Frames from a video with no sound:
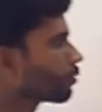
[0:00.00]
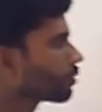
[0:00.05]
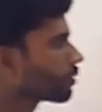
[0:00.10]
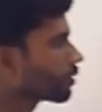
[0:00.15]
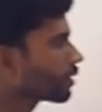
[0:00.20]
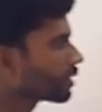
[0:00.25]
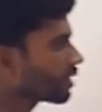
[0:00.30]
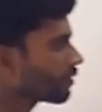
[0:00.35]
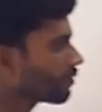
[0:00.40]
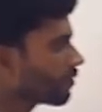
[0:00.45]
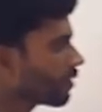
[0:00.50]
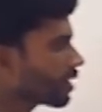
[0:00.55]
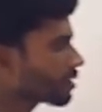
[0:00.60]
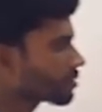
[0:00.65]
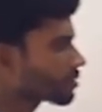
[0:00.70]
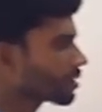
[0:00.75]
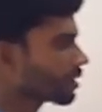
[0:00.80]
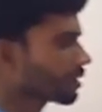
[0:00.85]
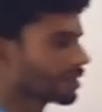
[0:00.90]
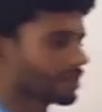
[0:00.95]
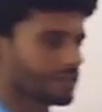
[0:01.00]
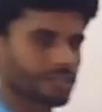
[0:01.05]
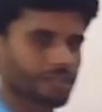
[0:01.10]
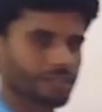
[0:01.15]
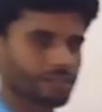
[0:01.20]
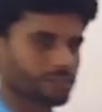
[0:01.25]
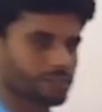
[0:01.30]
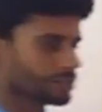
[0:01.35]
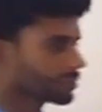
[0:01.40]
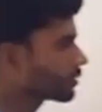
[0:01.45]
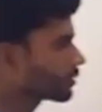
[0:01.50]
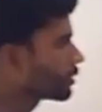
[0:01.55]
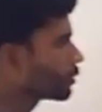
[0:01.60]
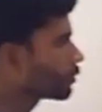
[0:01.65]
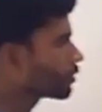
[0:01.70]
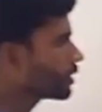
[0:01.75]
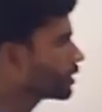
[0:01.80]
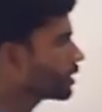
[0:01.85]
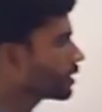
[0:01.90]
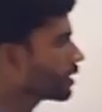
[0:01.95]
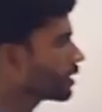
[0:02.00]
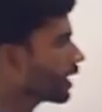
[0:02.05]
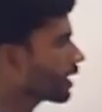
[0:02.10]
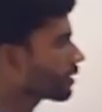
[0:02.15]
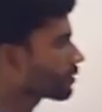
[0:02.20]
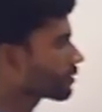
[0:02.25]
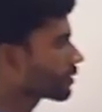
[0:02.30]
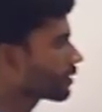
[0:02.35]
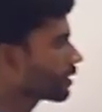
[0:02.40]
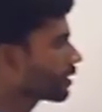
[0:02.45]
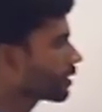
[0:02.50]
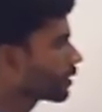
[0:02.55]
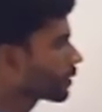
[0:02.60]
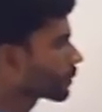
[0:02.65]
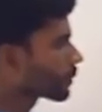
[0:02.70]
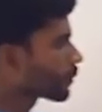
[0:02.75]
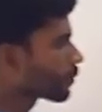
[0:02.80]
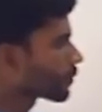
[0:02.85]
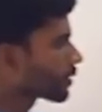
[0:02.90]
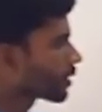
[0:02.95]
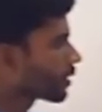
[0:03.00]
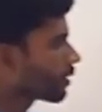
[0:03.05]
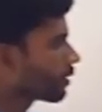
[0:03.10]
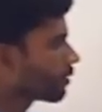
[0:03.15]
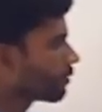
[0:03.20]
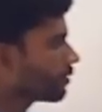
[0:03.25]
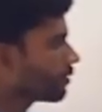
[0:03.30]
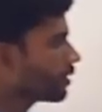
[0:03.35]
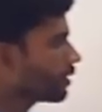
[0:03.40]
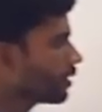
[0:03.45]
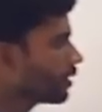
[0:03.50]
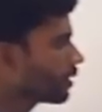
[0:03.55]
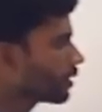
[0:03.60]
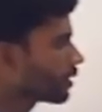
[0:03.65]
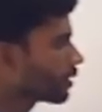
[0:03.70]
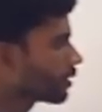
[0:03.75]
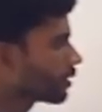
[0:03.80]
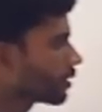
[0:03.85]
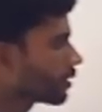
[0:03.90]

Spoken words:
the first letters, you see, S, V,